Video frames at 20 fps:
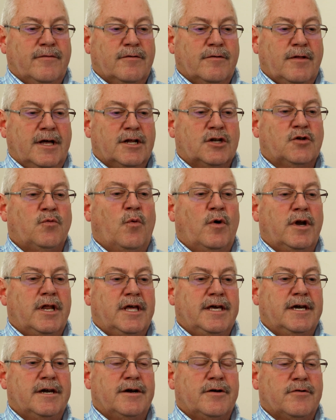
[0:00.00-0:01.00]
for like
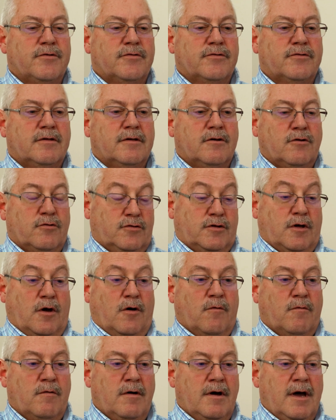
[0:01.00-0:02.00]
20 years or
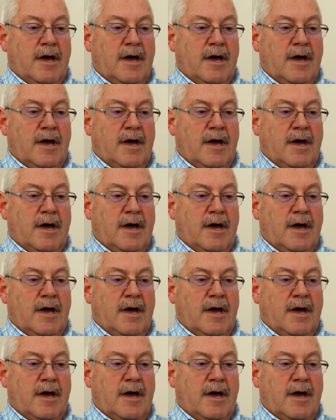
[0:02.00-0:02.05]
so.